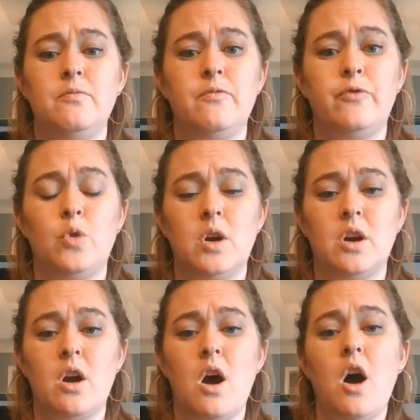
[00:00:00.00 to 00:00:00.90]

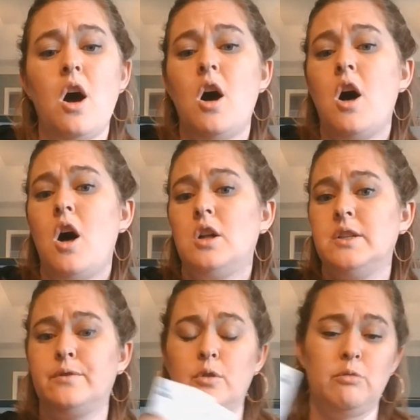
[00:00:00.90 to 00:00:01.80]
for all
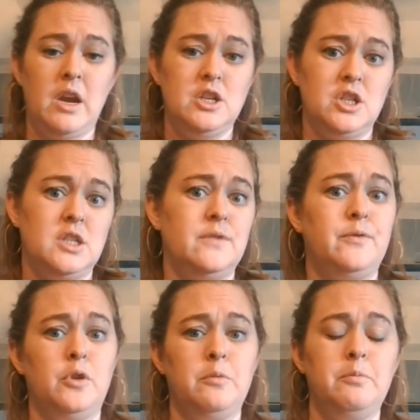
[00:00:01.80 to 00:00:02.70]
different ranges
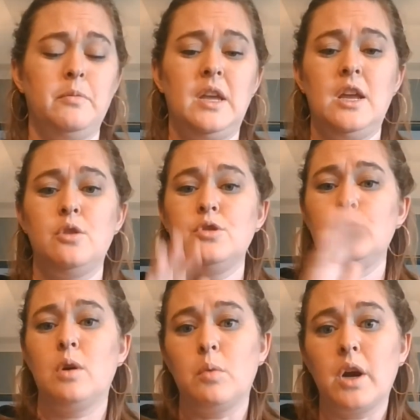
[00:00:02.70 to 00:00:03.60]
for kiddos who
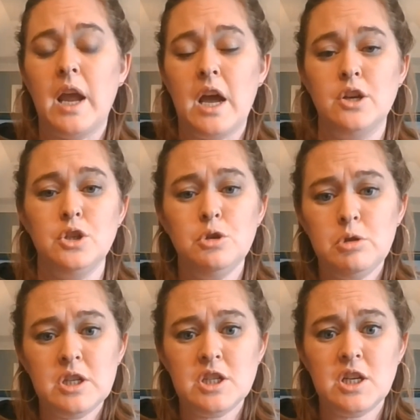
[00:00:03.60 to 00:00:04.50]
are working on
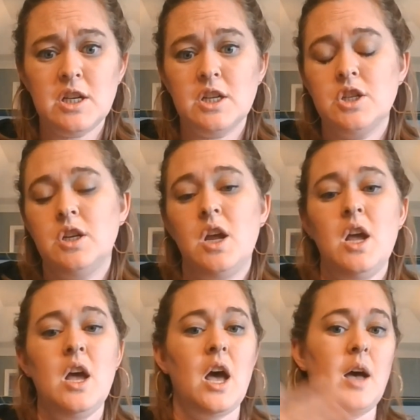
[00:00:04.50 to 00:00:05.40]
2-digit addition
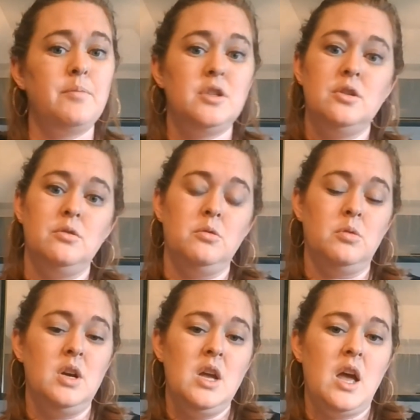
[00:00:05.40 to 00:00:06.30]
up to
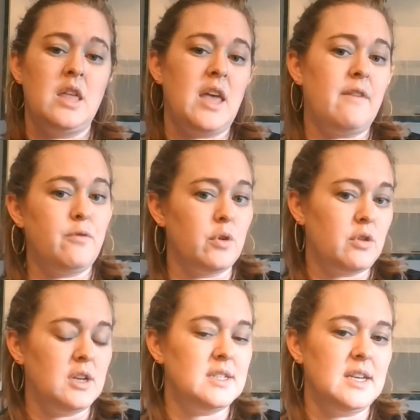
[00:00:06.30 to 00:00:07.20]
that fourth
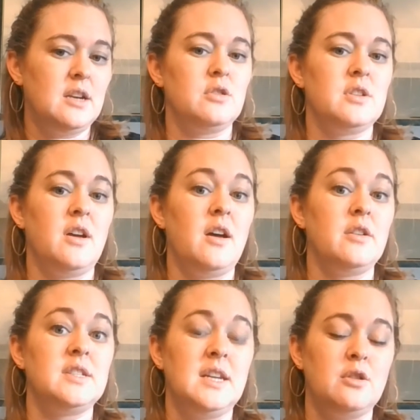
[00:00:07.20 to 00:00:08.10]
grade standard
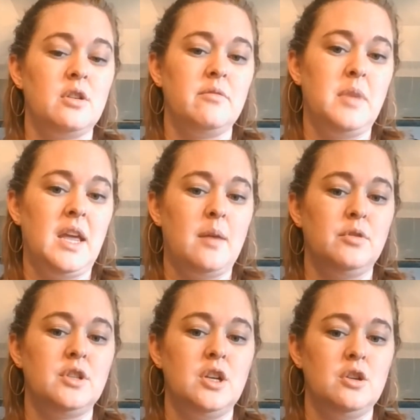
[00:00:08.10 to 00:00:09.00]
of being
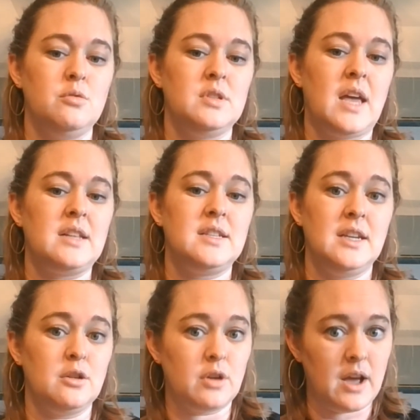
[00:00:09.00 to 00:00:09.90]
able to use that
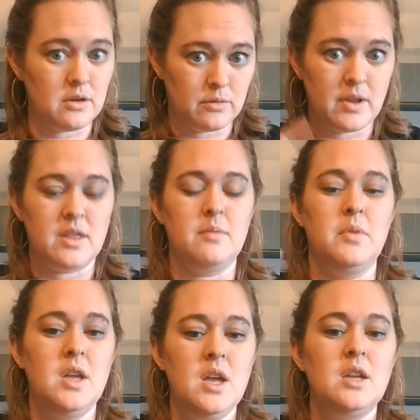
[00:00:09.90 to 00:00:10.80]
standard algorithm
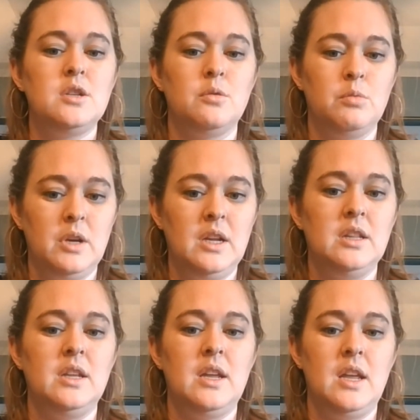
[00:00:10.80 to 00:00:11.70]
to
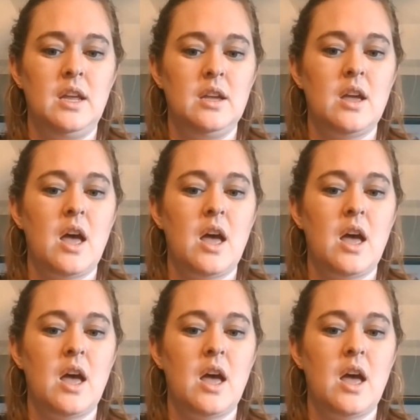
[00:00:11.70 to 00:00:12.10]
really